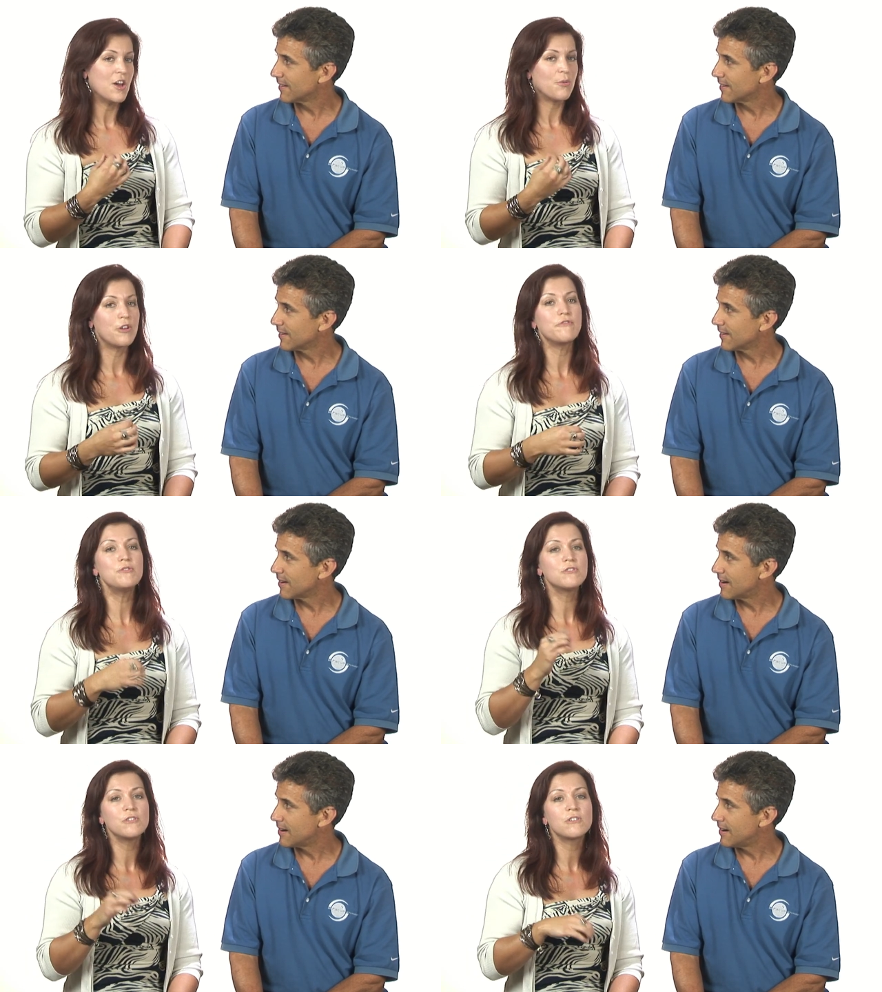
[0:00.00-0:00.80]
Speaker 1: Well, if
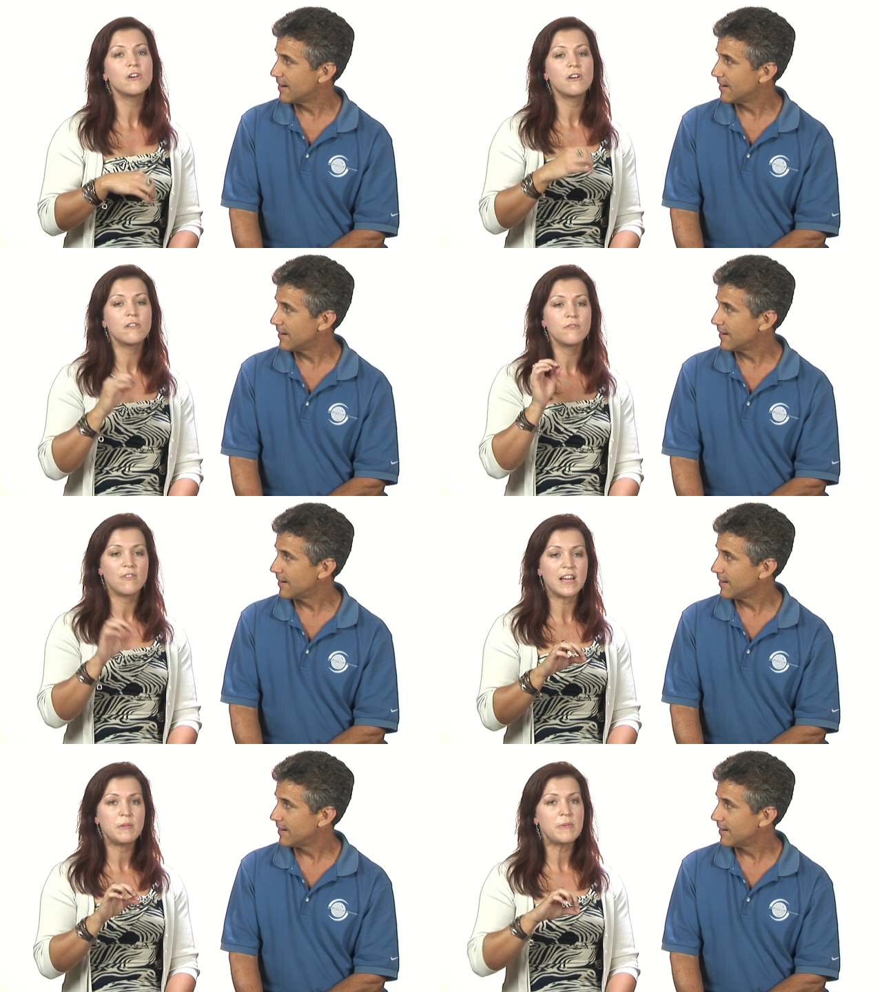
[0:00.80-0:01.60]
you Google
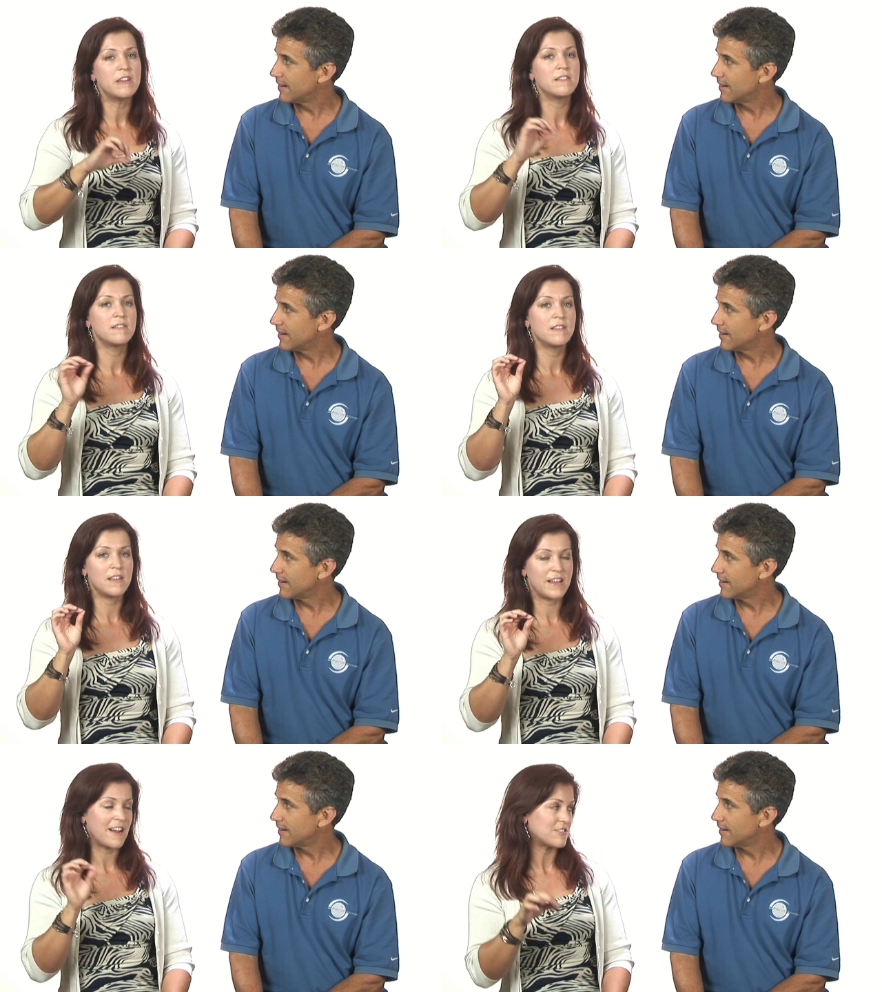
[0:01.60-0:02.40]
vitamin
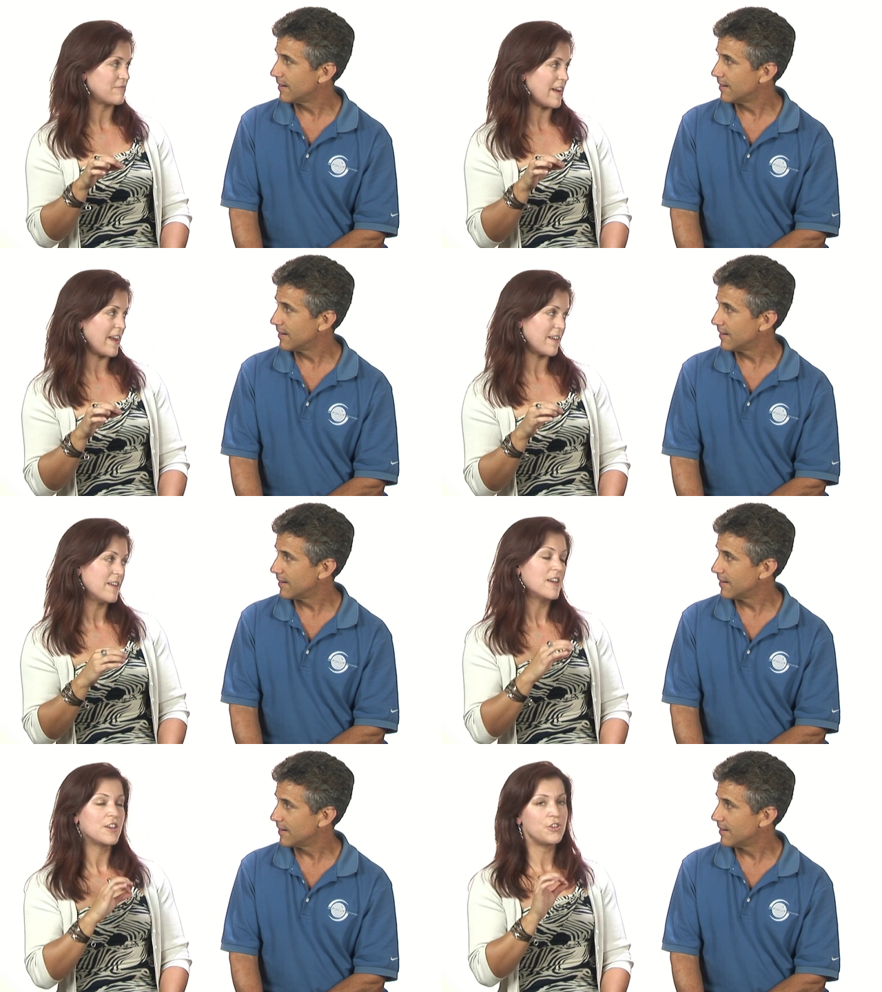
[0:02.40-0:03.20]
and X-ray,
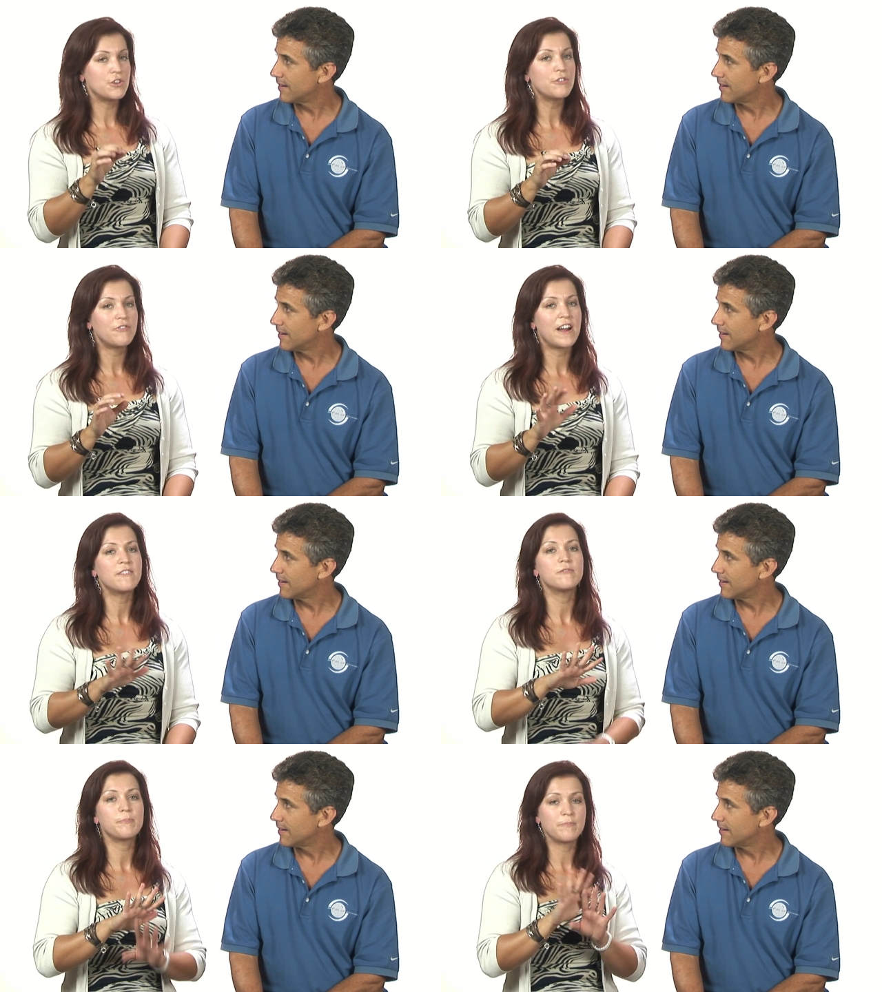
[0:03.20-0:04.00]
you'll
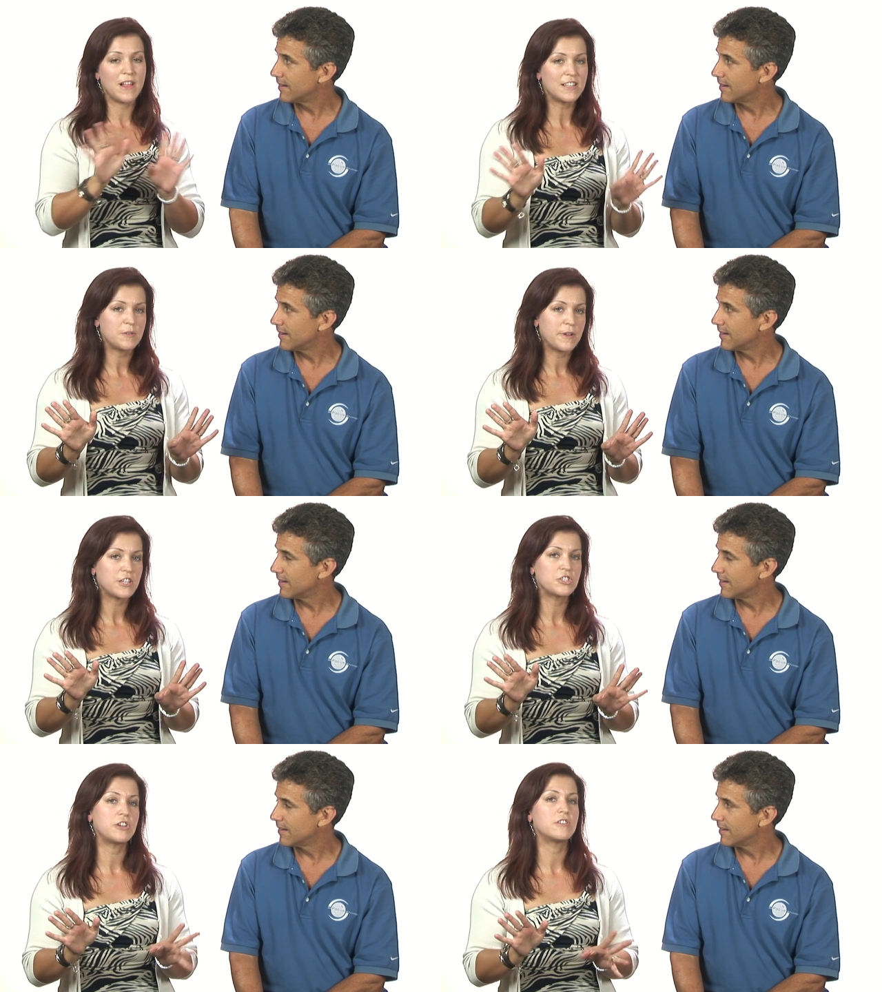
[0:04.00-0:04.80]
find lots of
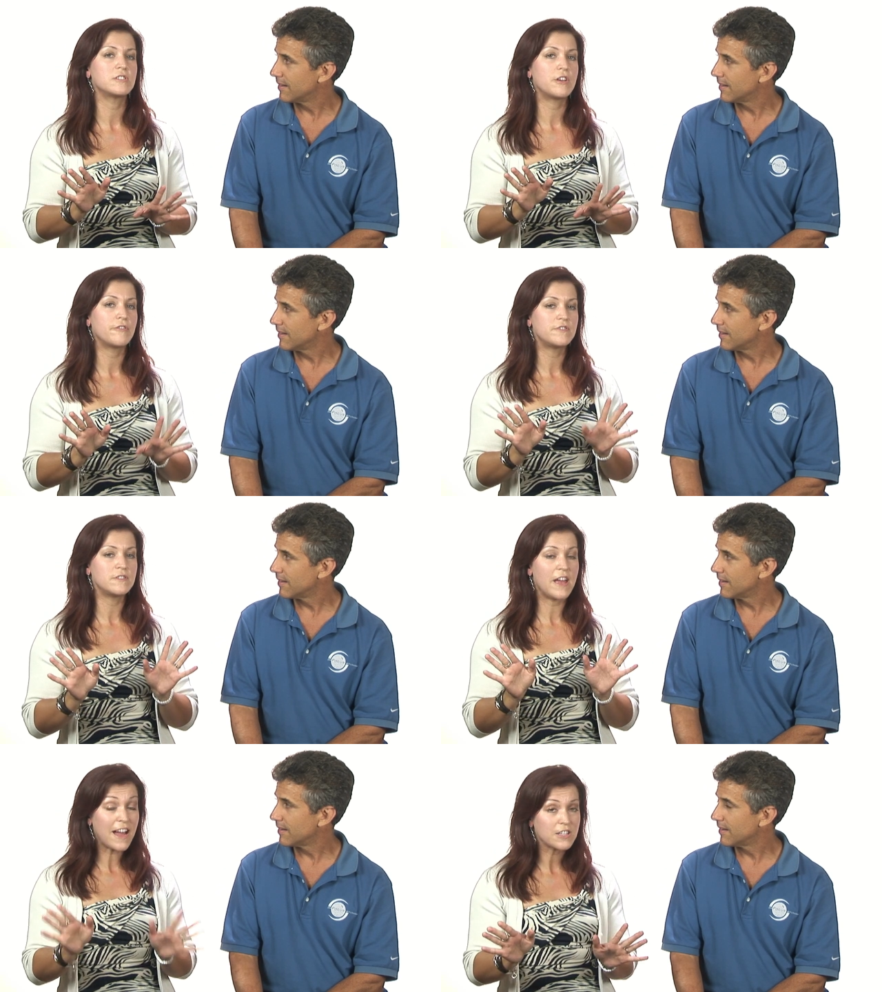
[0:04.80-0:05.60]
pictures of
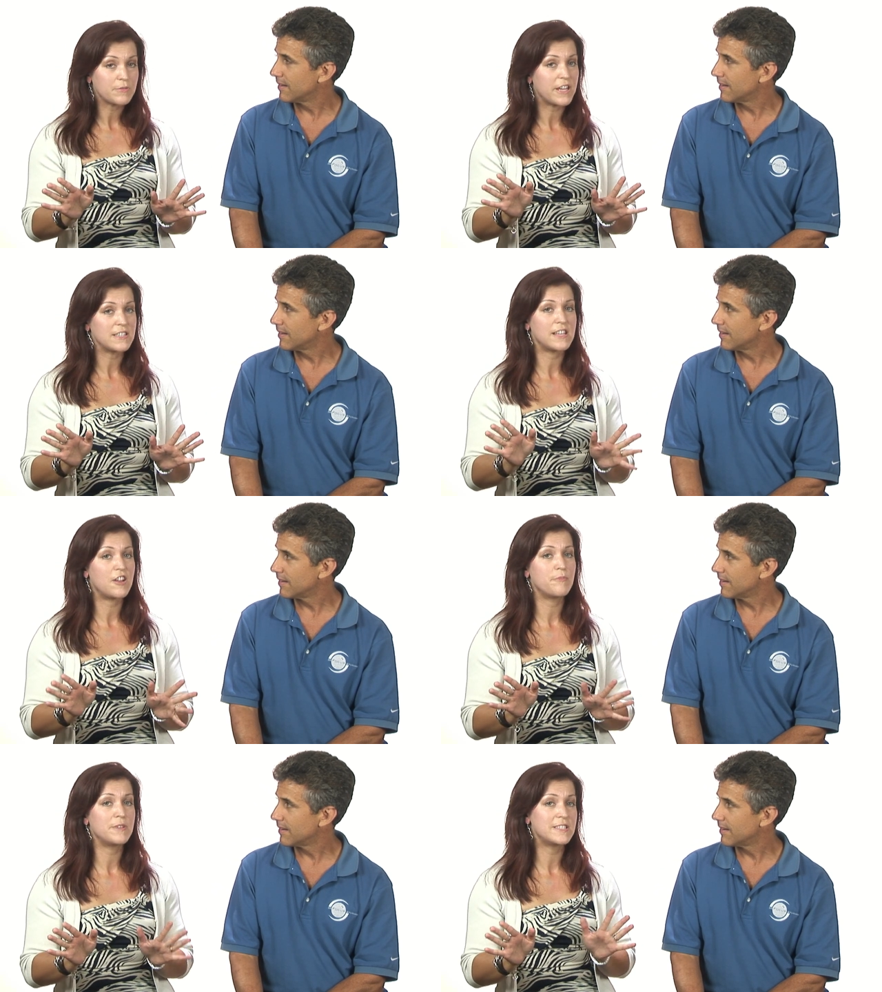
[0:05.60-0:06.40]
x-rays that
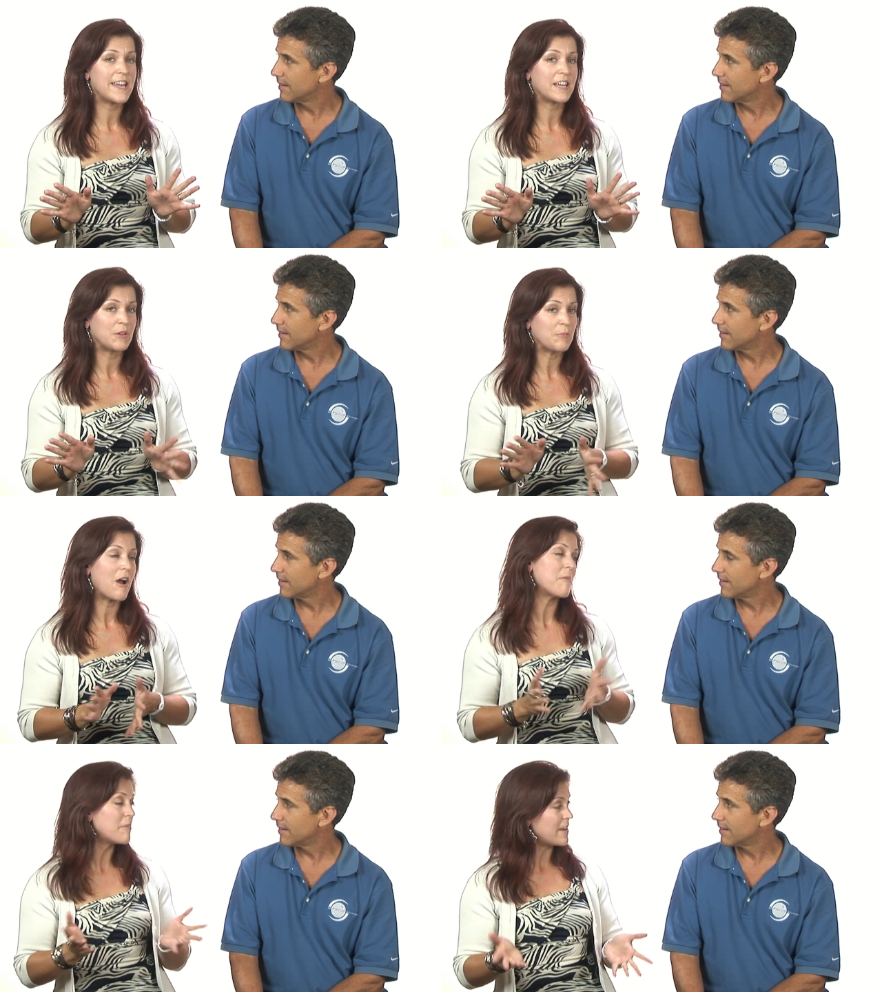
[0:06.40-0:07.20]
have been taken
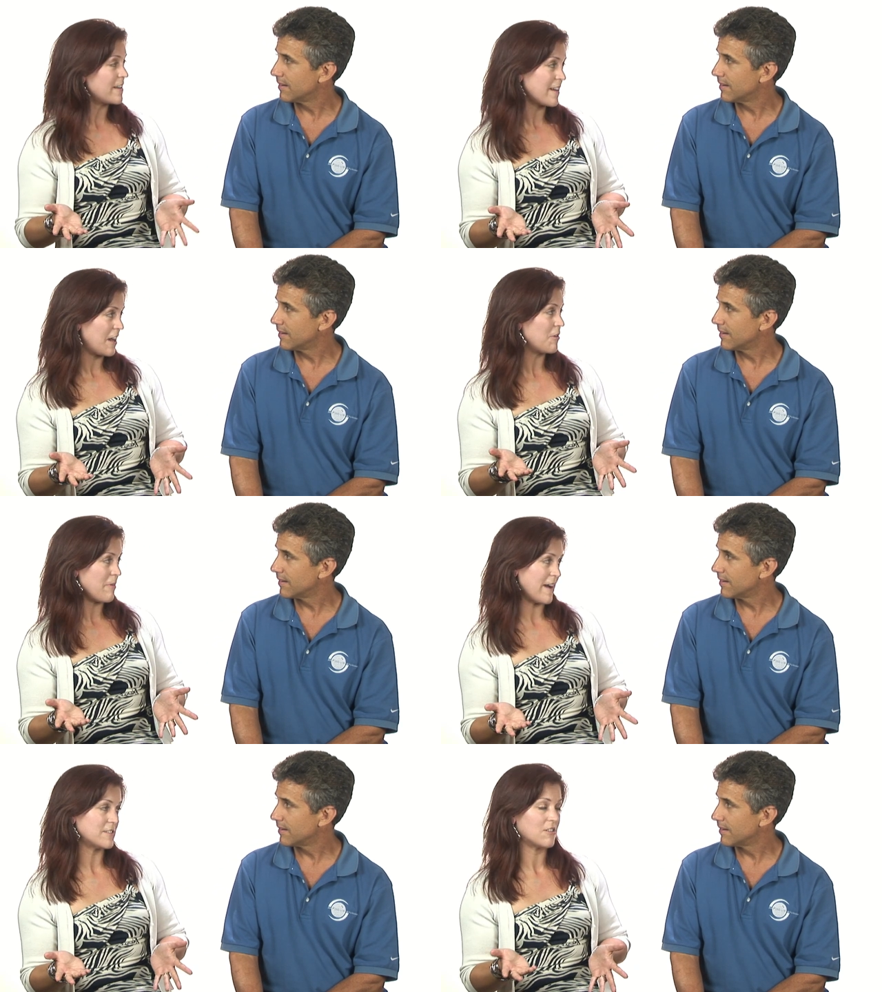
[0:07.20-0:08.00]
probably in a
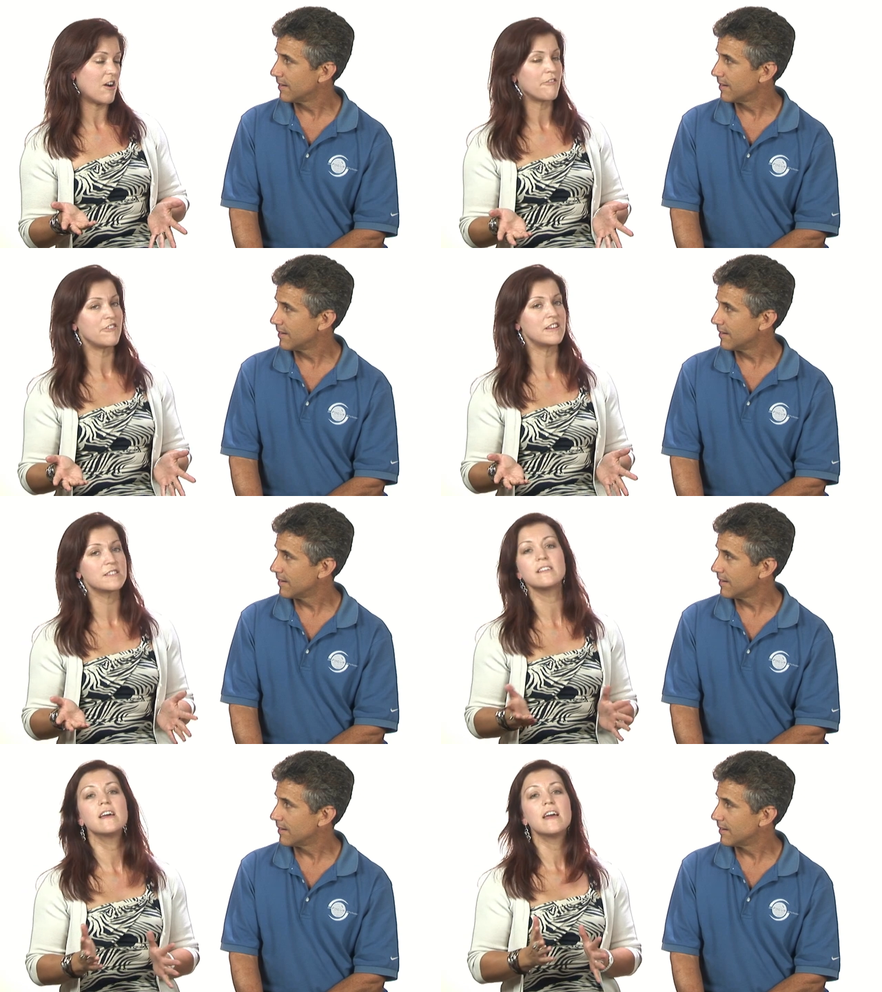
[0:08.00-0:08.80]
chiropractic office